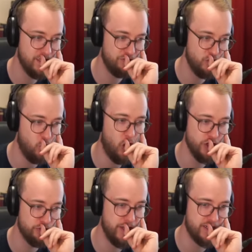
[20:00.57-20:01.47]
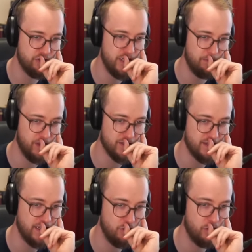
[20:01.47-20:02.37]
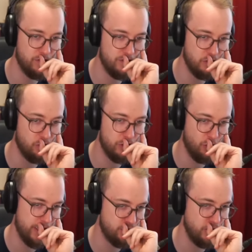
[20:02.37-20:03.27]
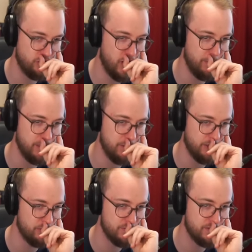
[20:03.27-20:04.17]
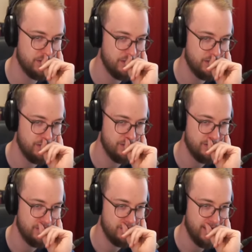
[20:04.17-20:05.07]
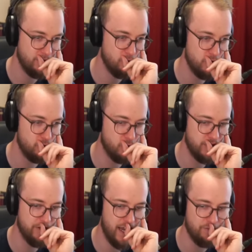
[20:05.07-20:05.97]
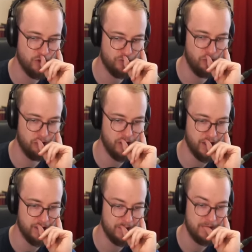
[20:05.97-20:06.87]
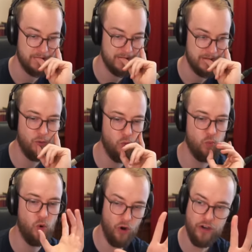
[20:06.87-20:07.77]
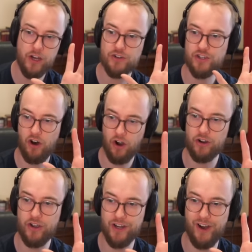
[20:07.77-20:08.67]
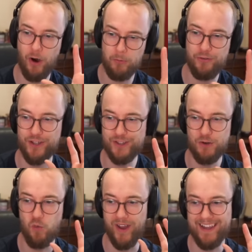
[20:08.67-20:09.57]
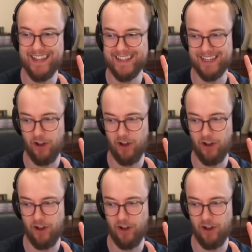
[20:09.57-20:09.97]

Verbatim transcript: a few hundred extra DPS, and you're literally topping the meters. And you don't even have your full thing. Warriors are gonna hopefully do well in the